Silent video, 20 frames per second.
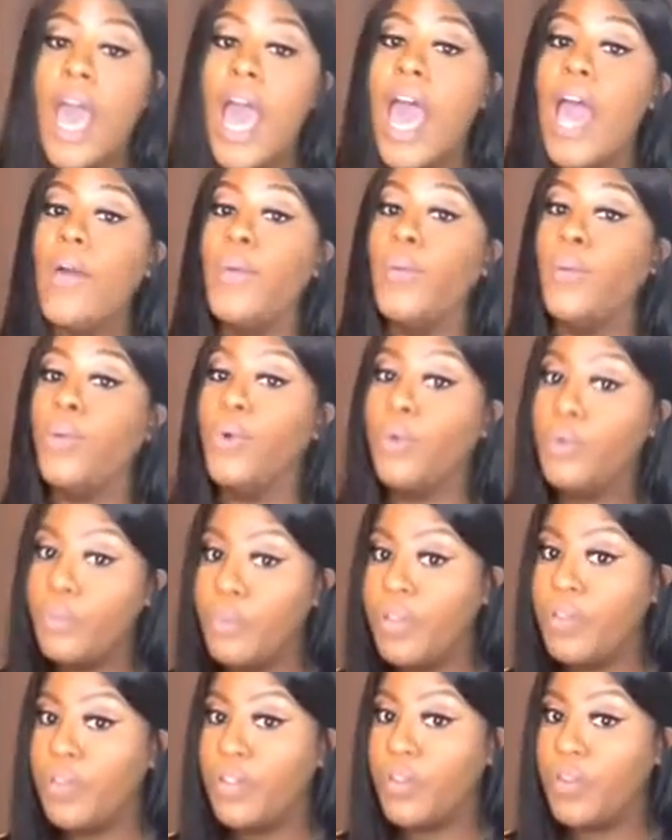I will
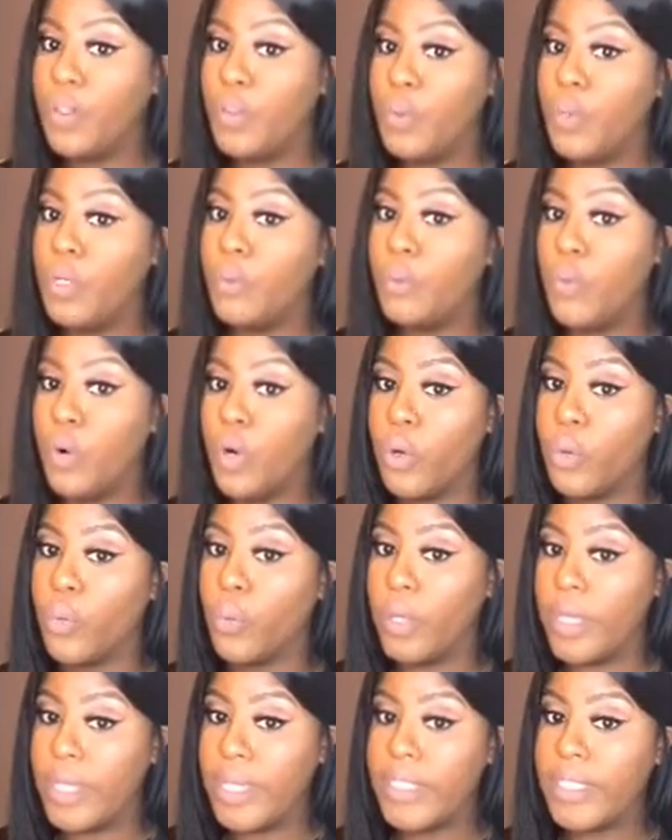be reviewing more
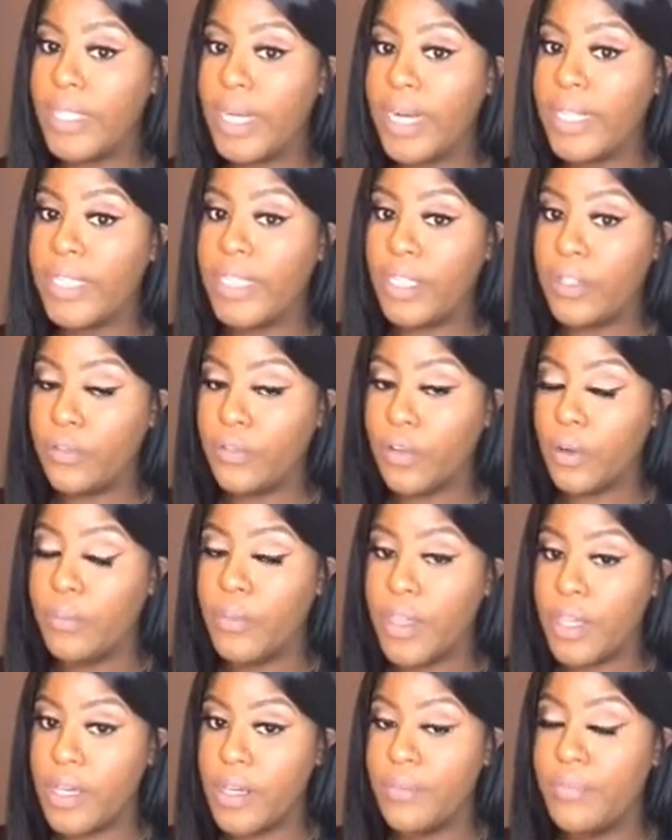wigs that I get
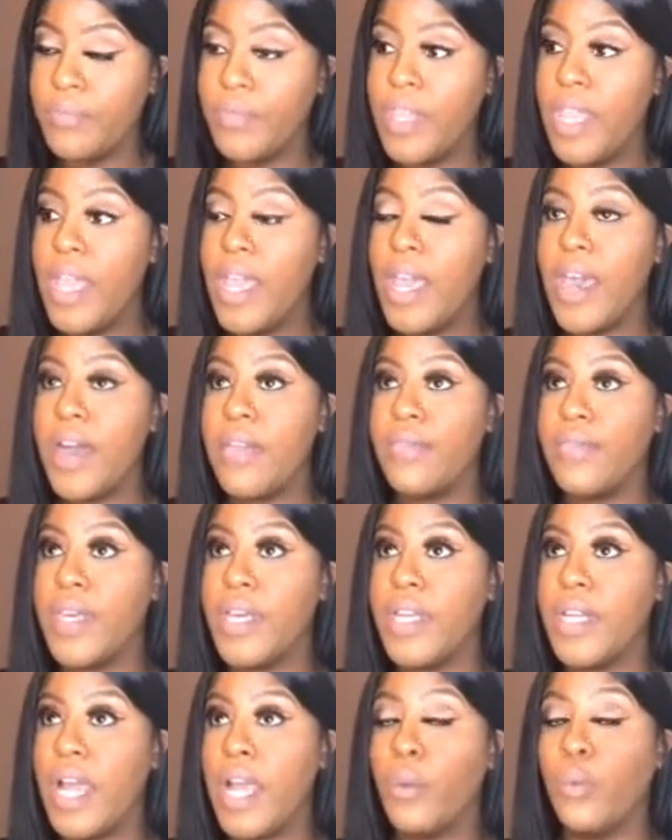from them, and
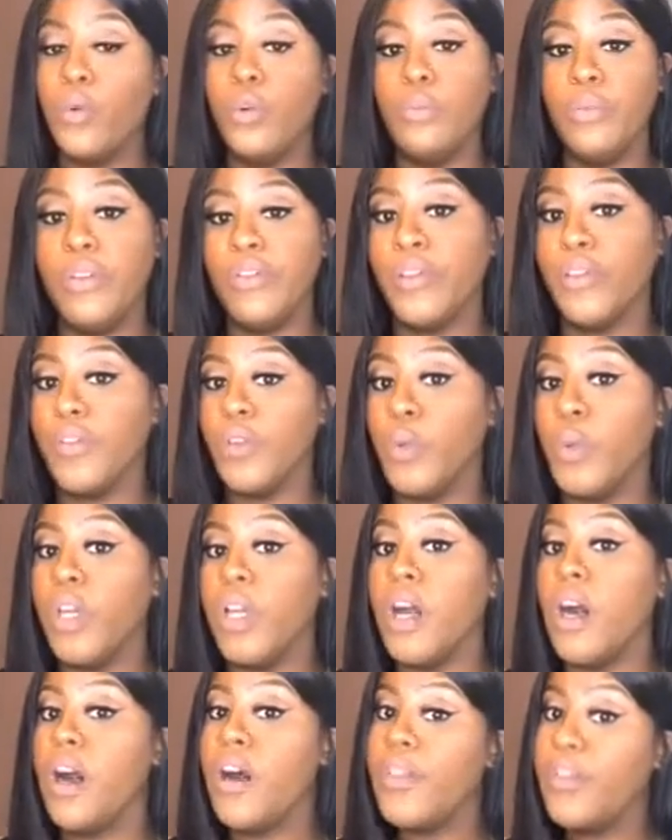then I will be
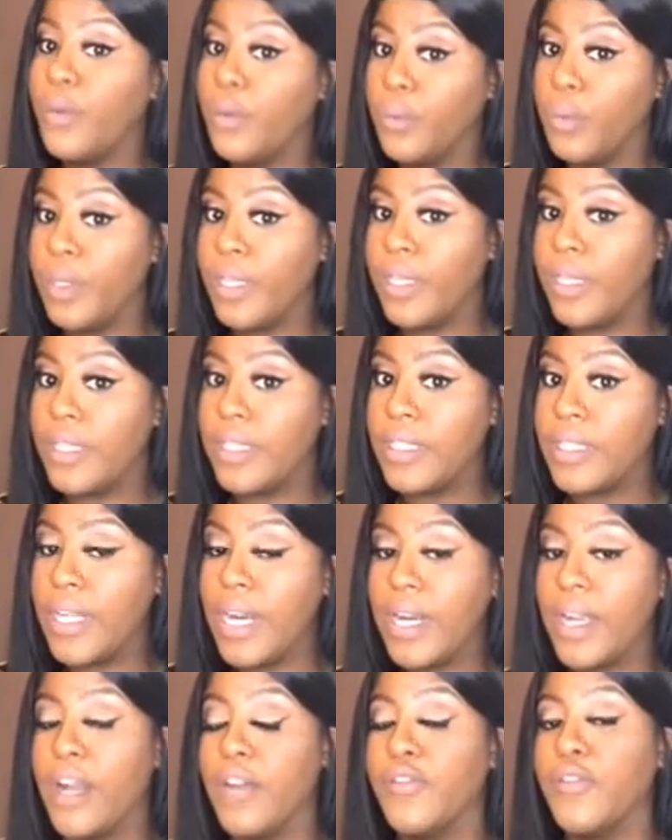reviewing other wigs
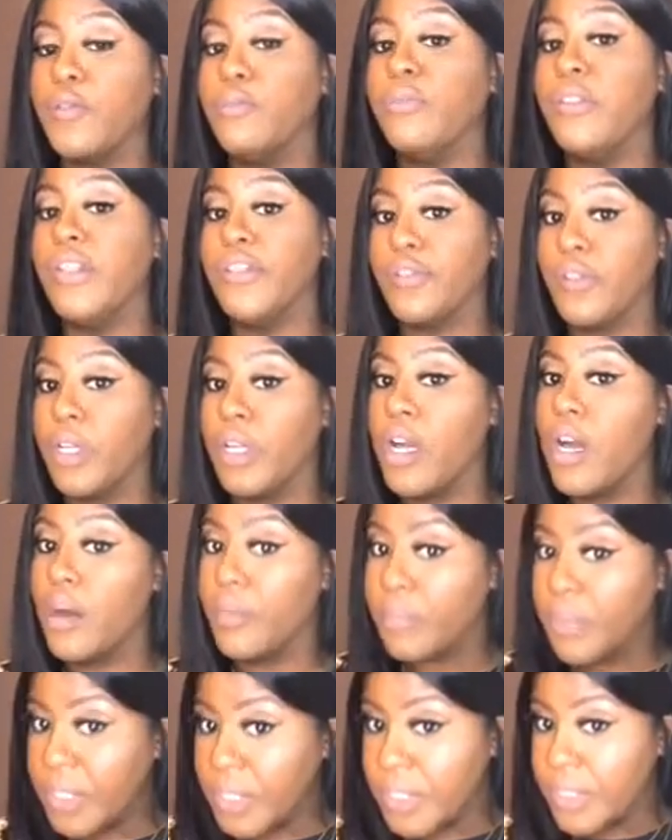that I got from different
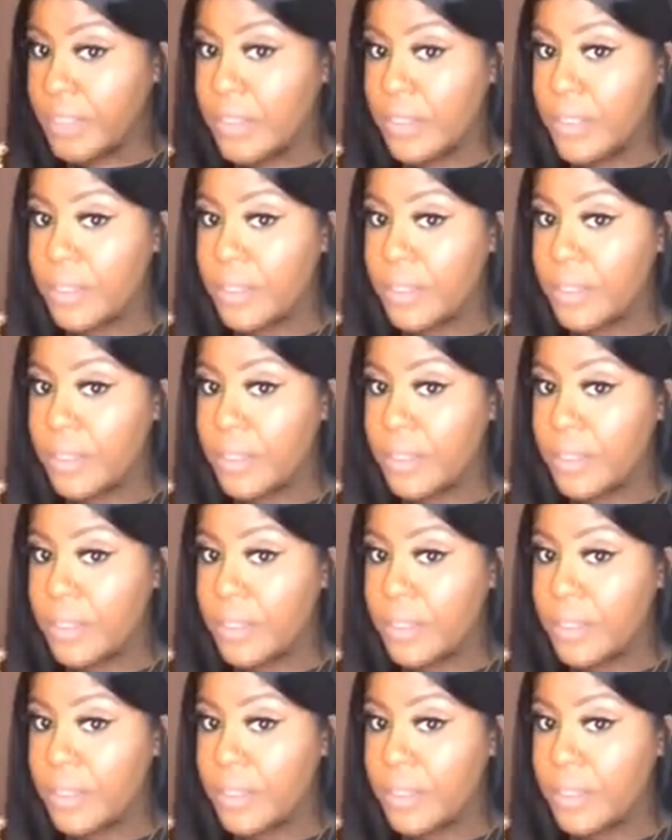companies.